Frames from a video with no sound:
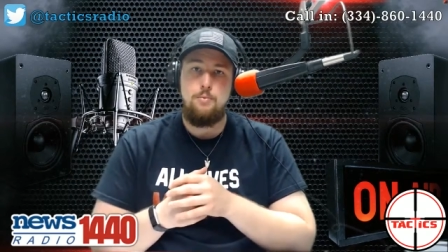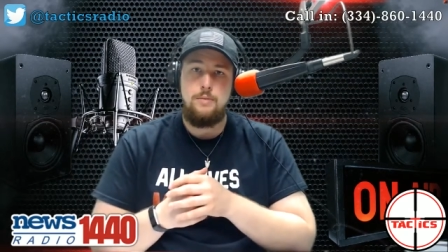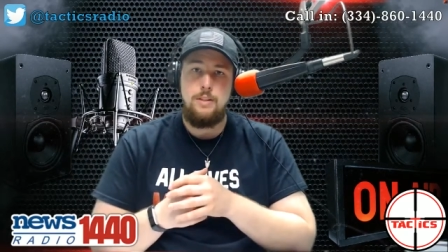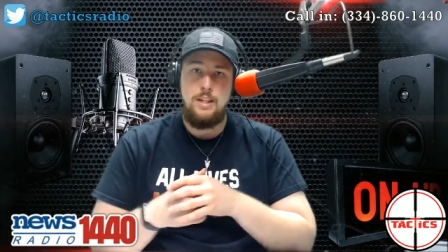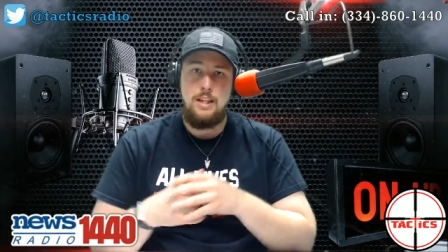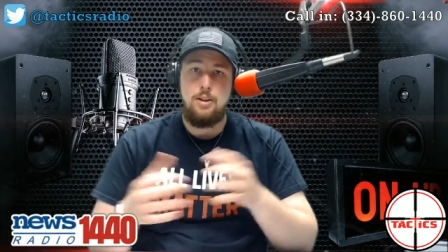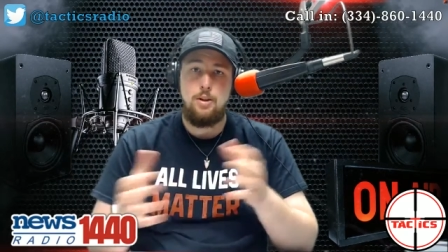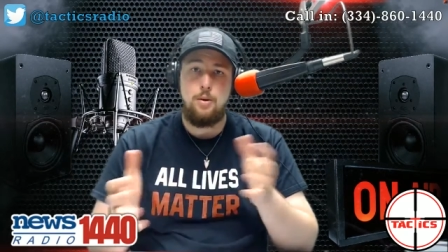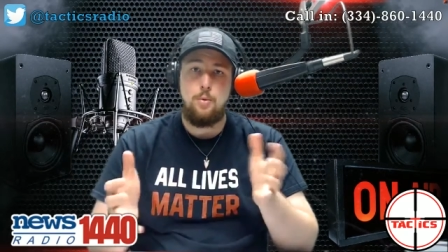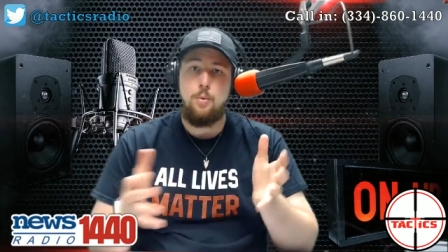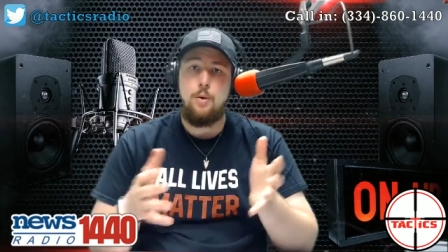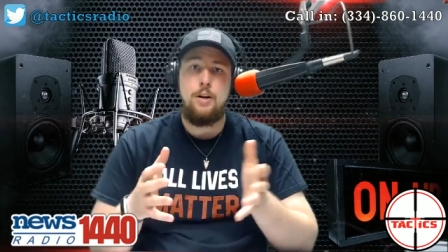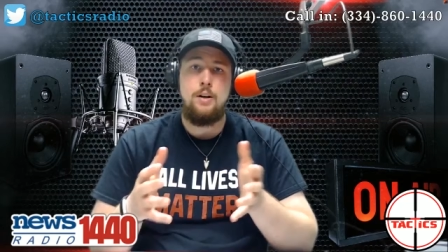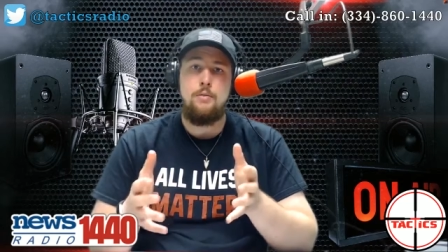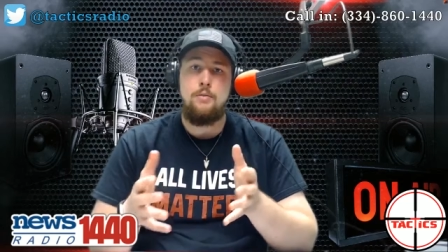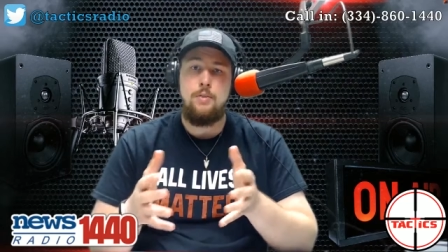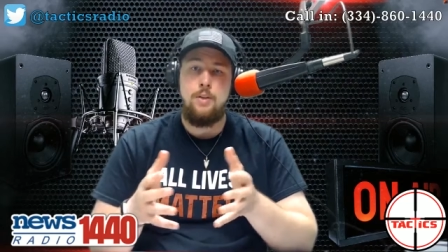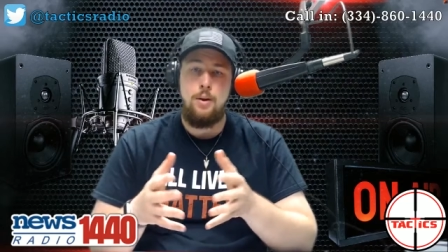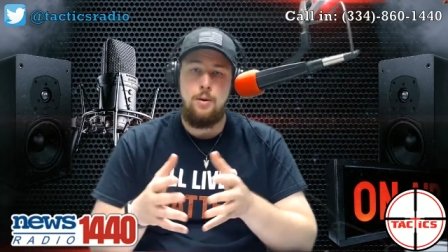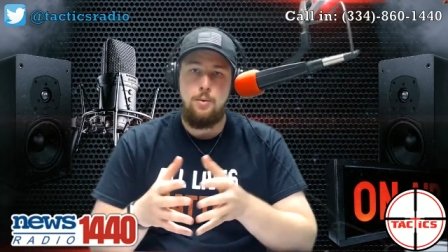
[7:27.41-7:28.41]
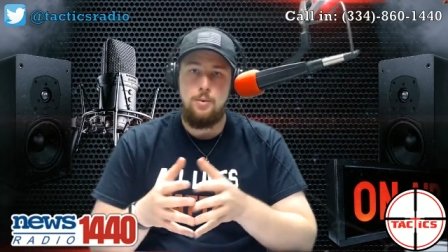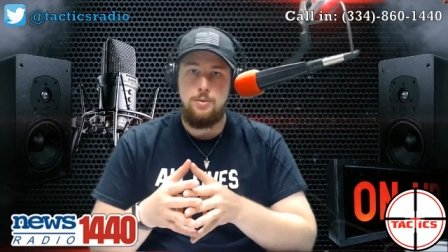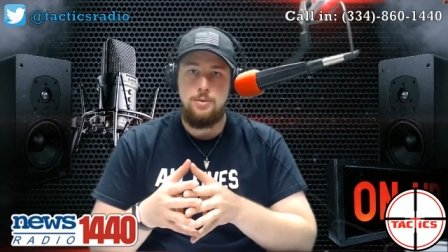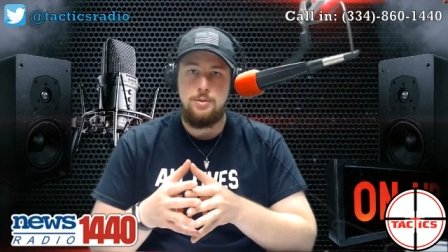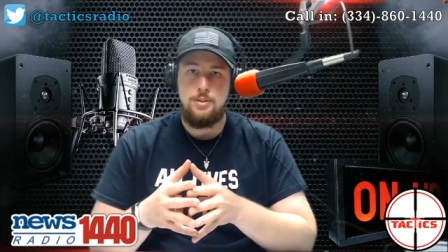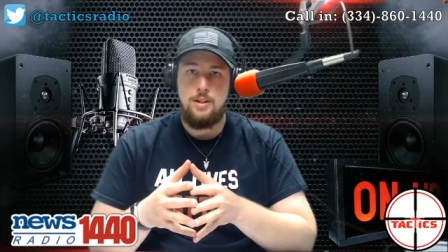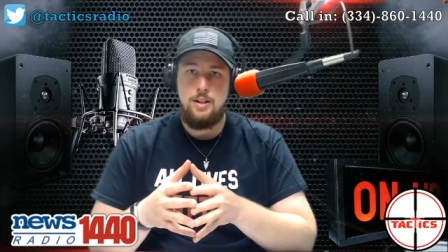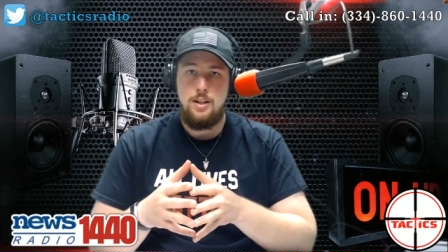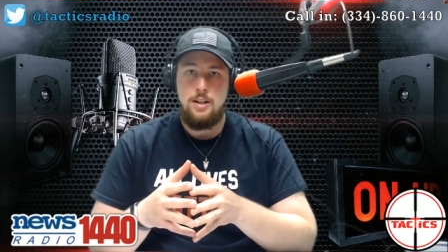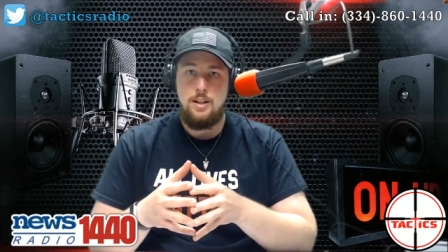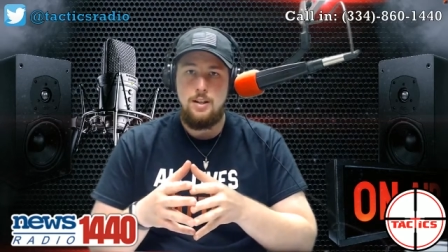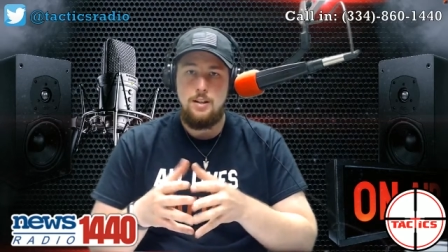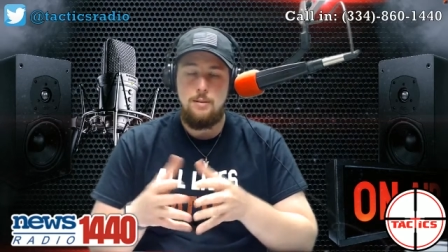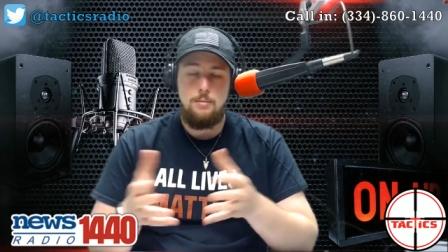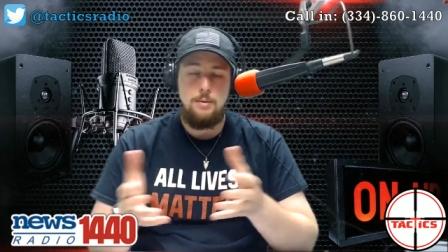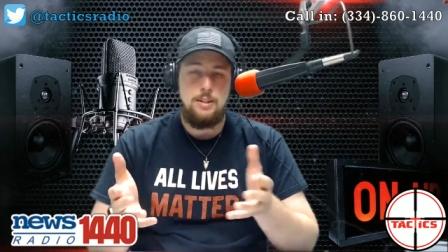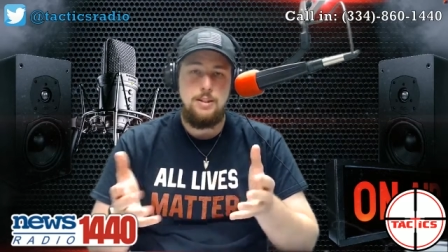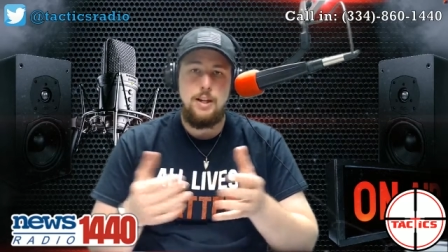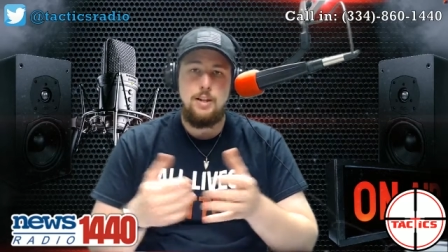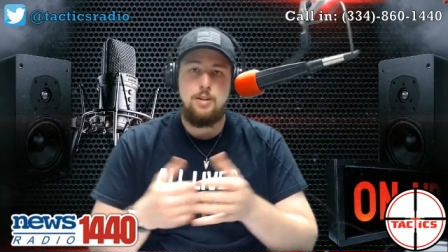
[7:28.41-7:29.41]
either one of those can
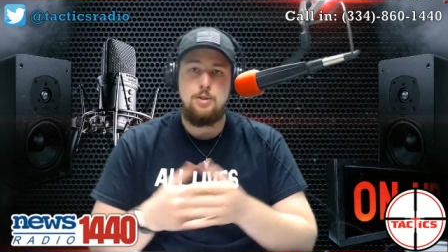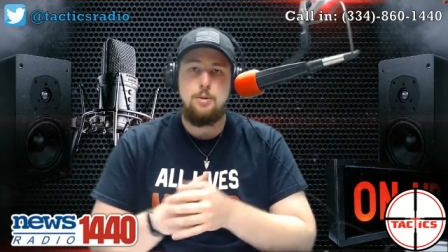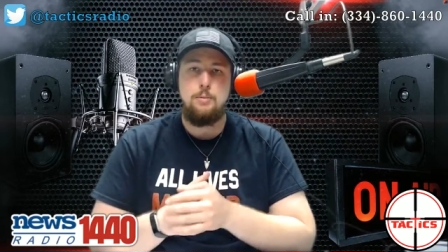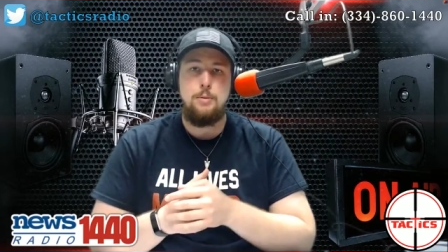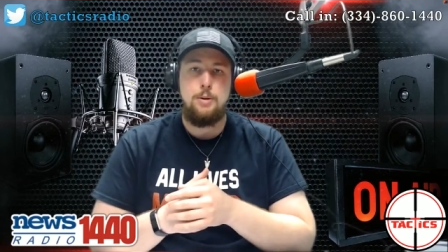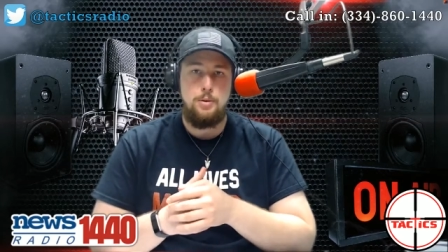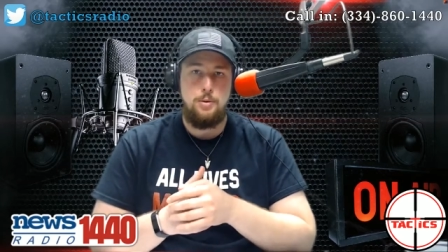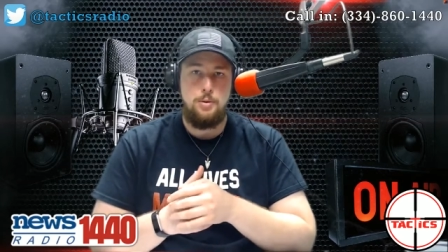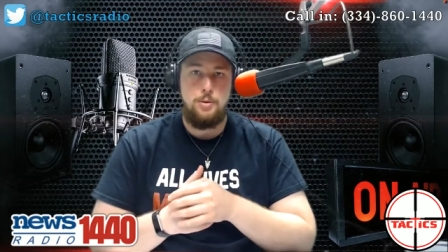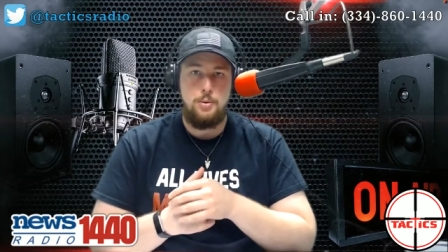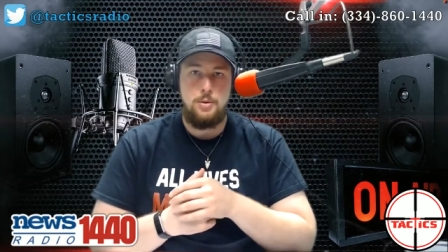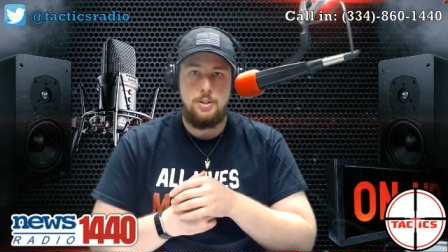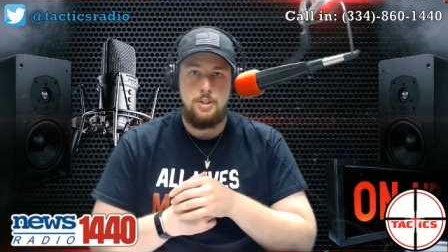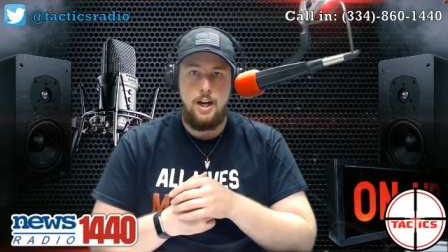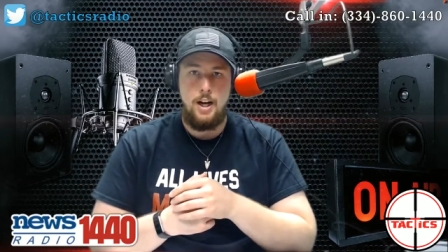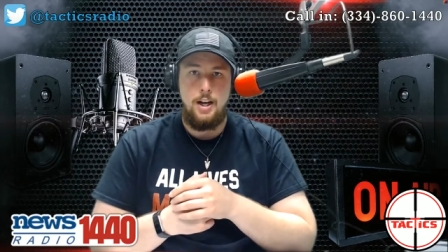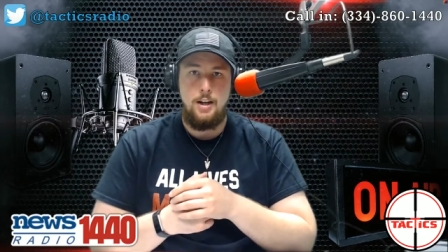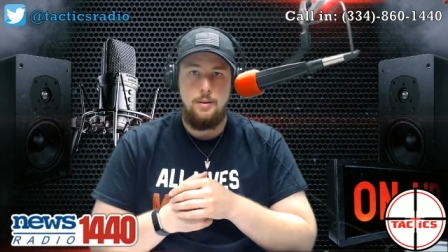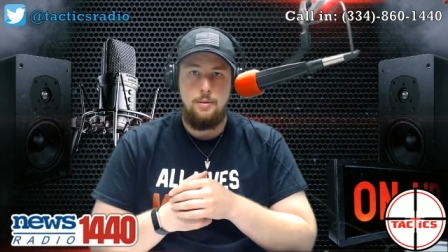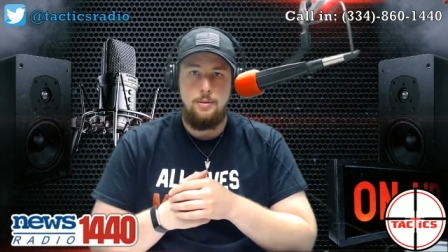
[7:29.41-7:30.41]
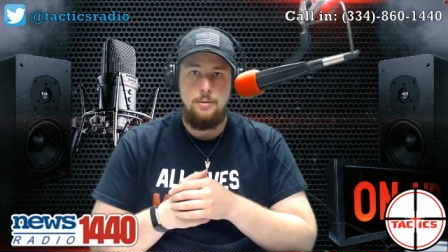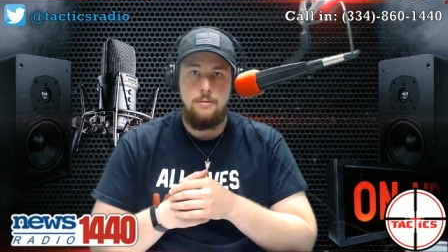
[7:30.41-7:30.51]
be detrimental to a child.